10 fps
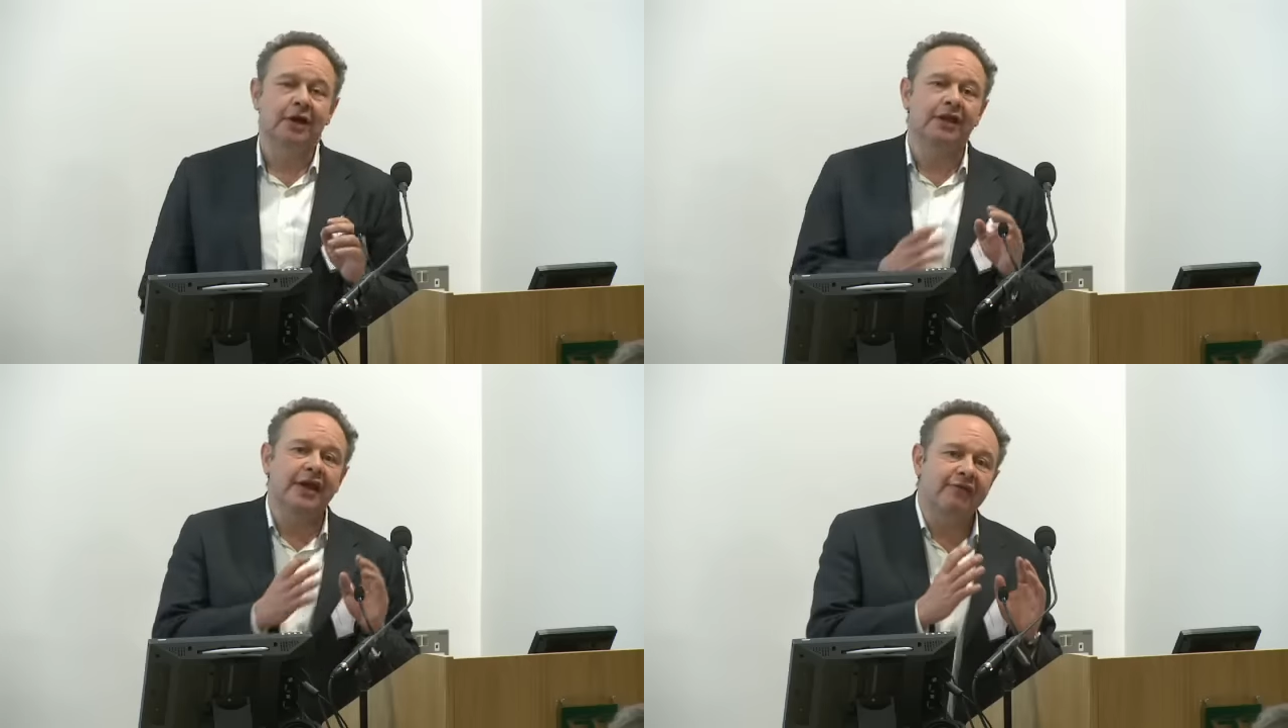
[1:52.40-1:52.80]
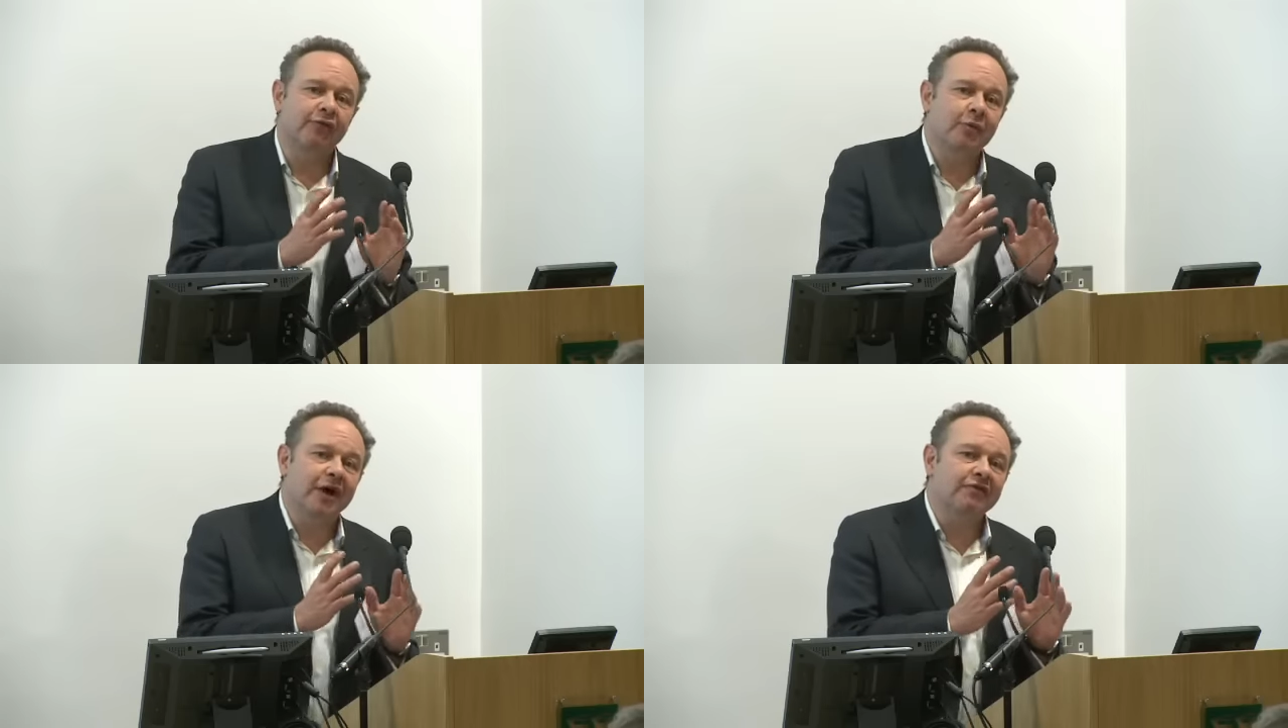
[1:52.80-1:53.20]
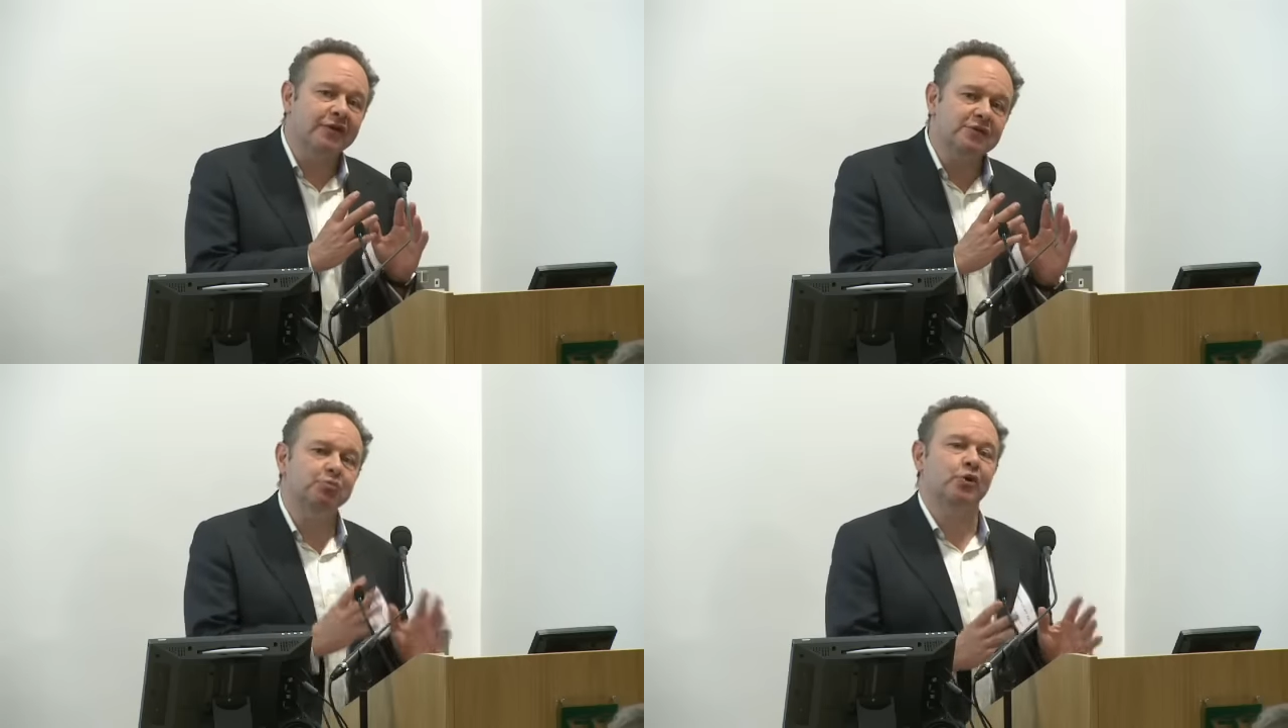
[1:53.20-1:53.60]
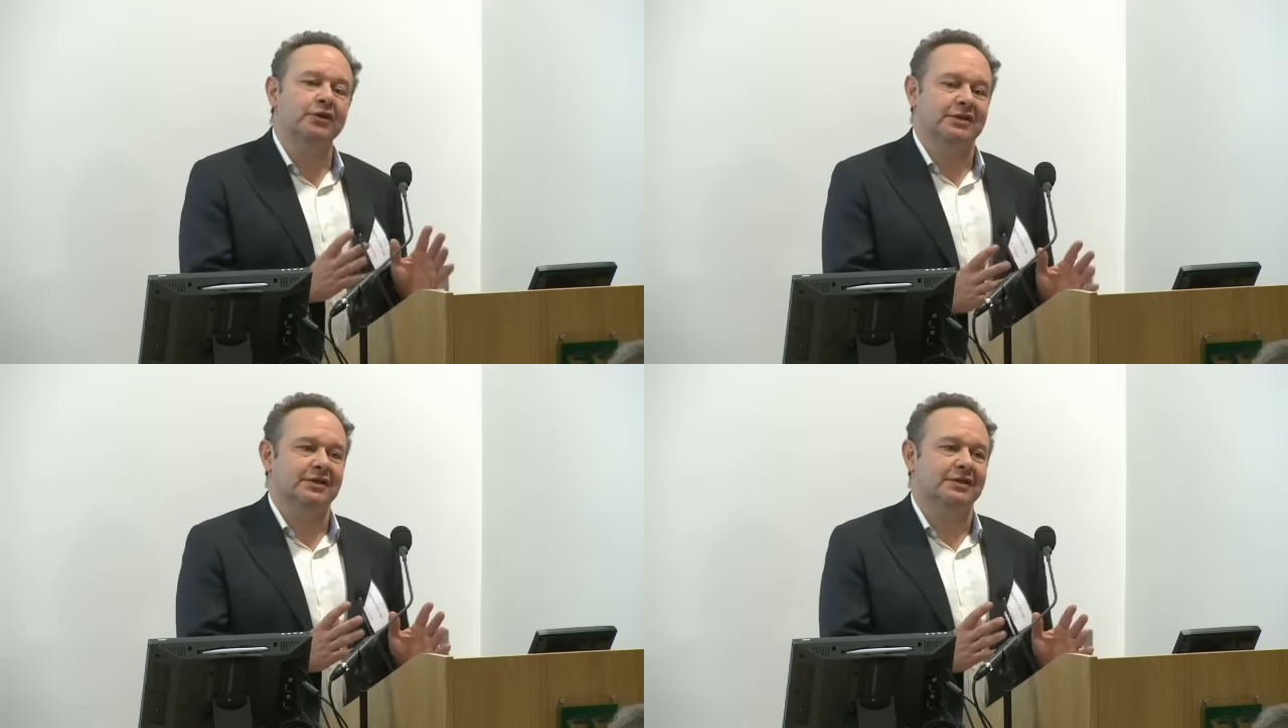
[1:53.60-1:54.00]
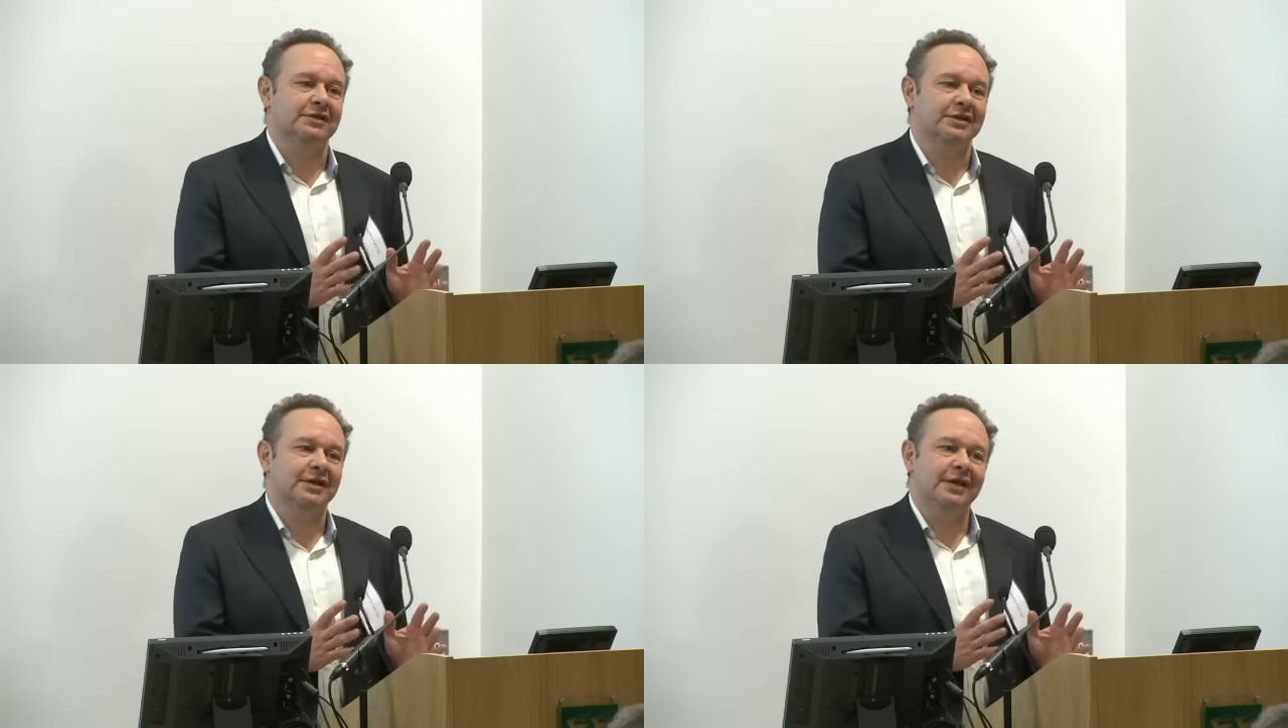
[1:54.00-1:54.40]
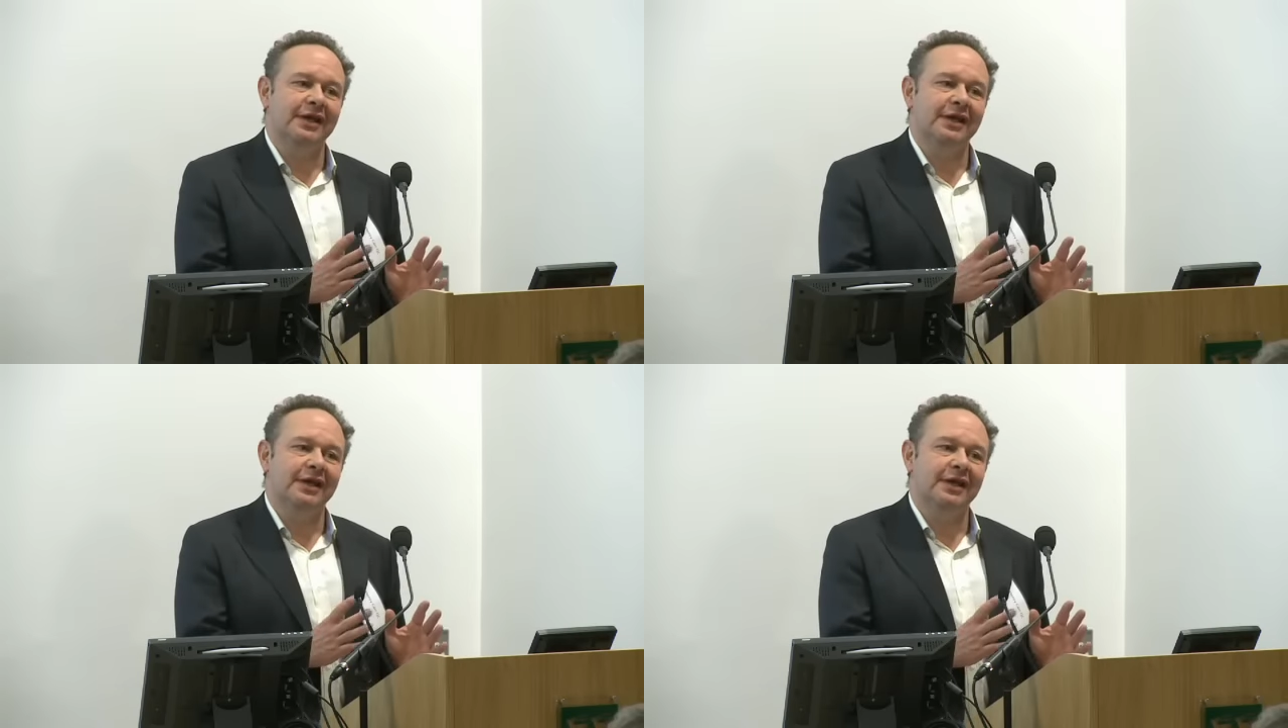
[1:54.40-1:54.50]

And therefore my first point is,